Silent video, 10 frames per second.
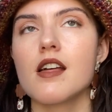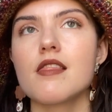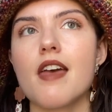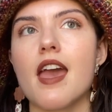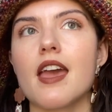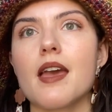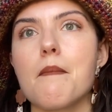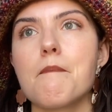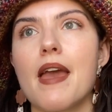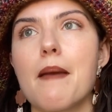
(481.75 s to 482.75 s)

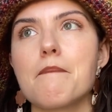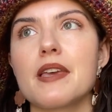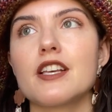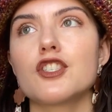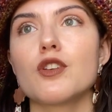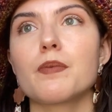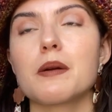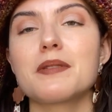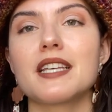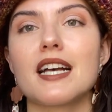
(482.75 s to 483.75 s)
they may be super
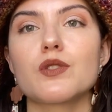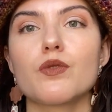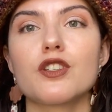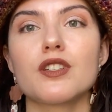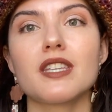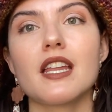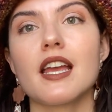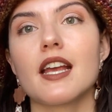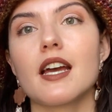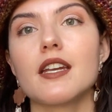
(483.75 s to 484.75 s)
obsessed with just
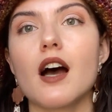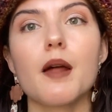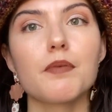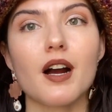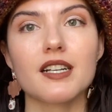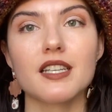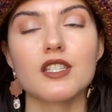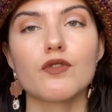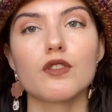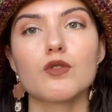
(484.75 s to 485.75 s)
eating
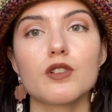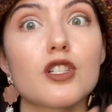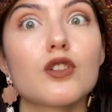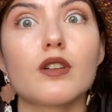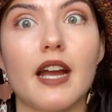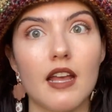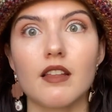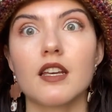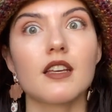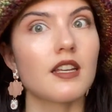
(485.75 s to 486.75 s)
non-processed foods, which is great.
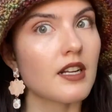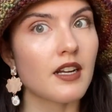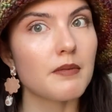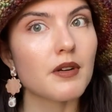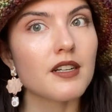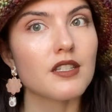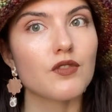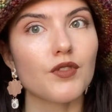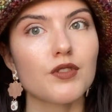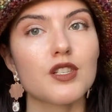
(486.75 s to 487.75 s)
Like eating
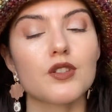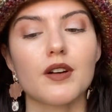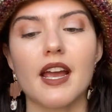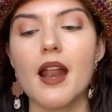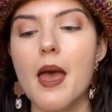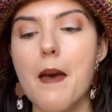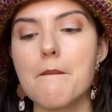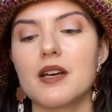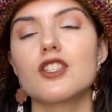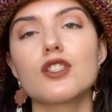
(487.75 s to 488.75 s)
non-processed foods is great,
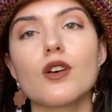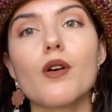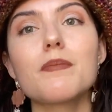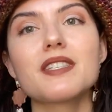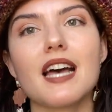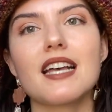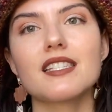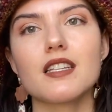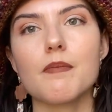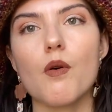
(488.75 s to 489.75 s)
but so
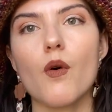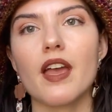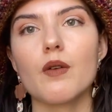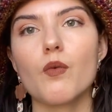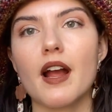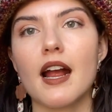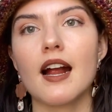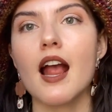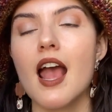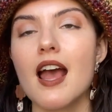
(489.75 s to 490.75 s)
obsessed to the point
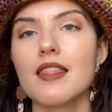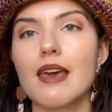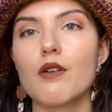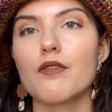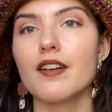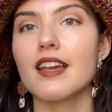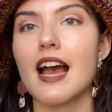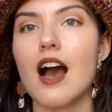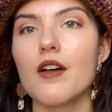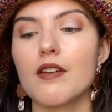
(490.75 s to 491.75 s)
where they will freak
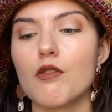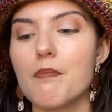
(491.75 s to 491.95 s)
out, they will